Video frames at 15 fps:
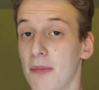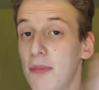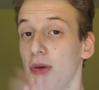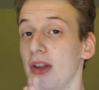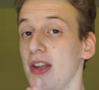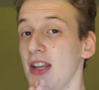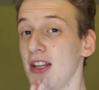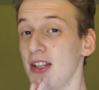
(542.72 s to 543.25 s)

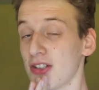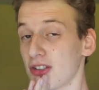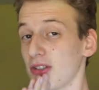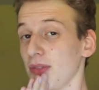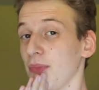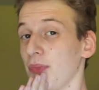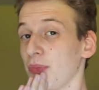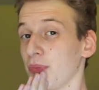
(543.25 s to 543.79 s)

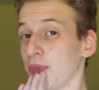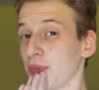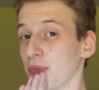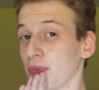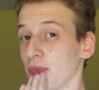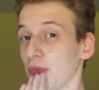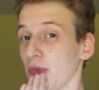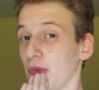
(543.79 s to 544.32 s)
Please
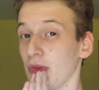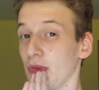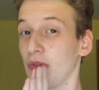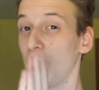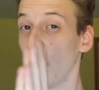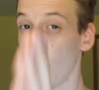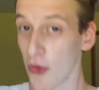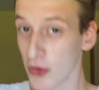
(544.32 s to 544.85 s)

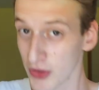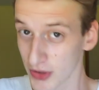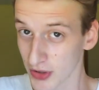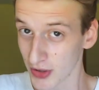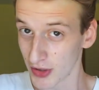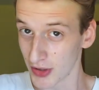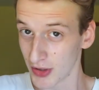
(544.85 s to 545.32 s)
don't